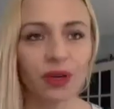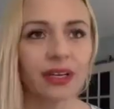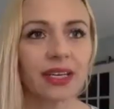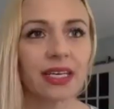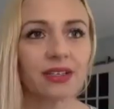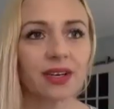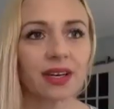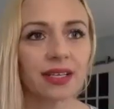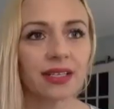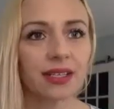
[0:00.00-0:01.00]
he
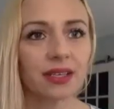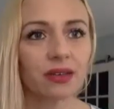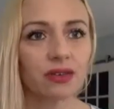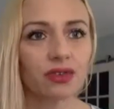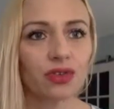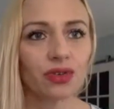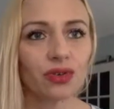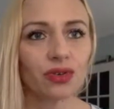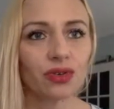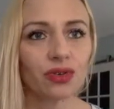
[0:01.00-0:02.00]
tries
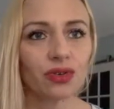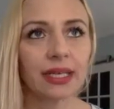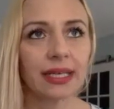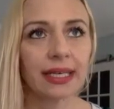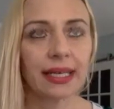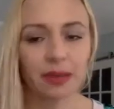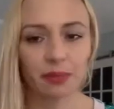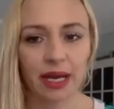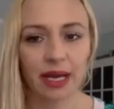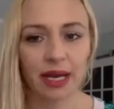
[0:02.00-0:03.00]
to
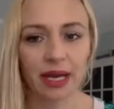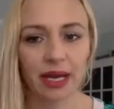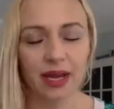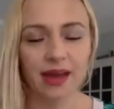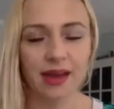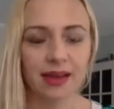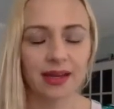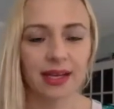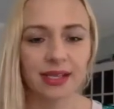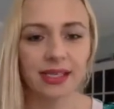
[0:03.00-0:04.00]
get back in my head
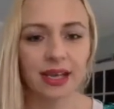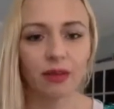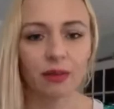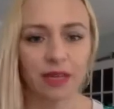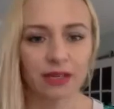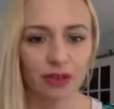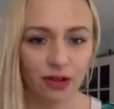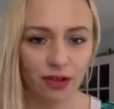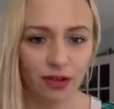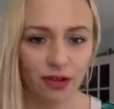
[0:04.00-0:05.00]
and tell me it's
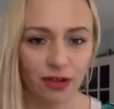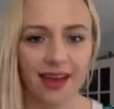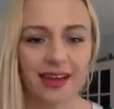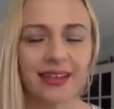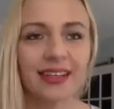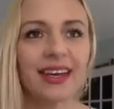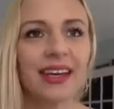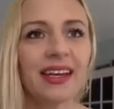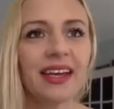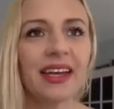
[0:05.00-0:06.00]
all in my head,
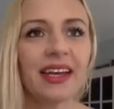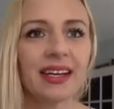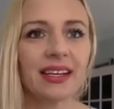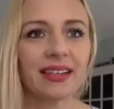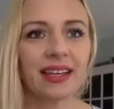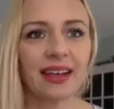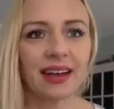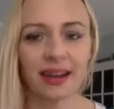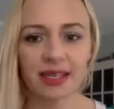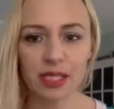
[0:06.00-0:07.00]
and that
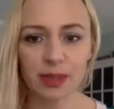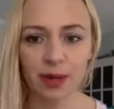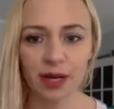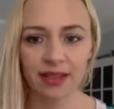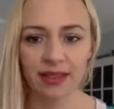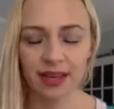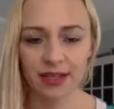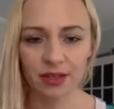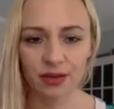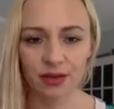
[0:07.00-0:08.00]
I spun
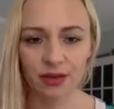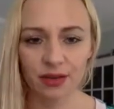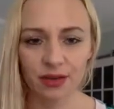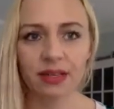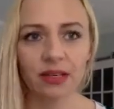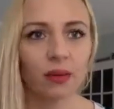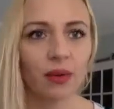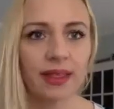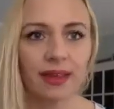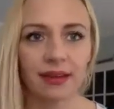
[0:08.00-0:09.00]
things around in a
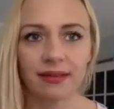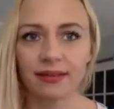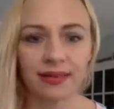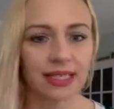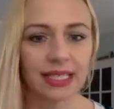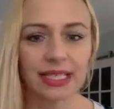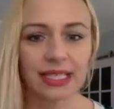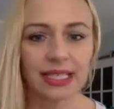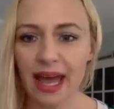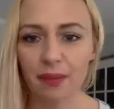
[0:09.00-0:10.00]
way that didn't
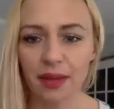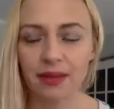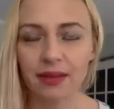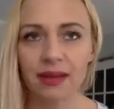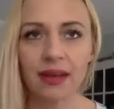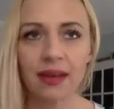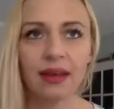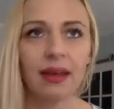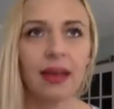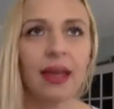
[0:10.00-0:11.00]
happen.
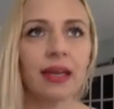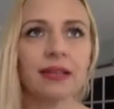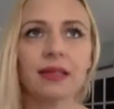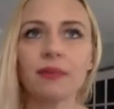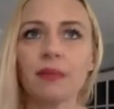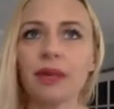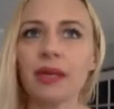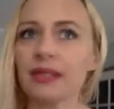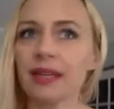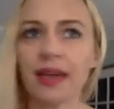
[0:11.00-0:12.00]
And it's
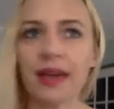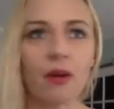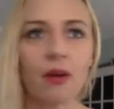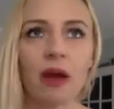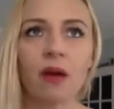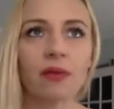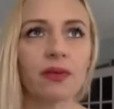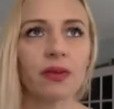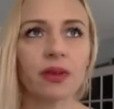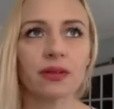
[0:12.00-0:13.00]
amazing how
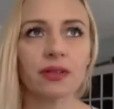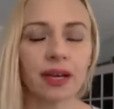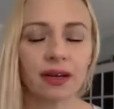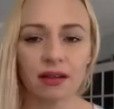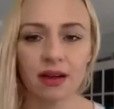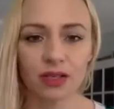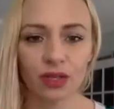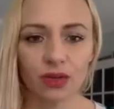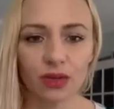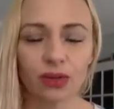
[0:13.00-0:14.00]
powerful those
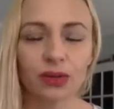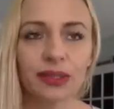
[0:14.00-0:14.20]
psychological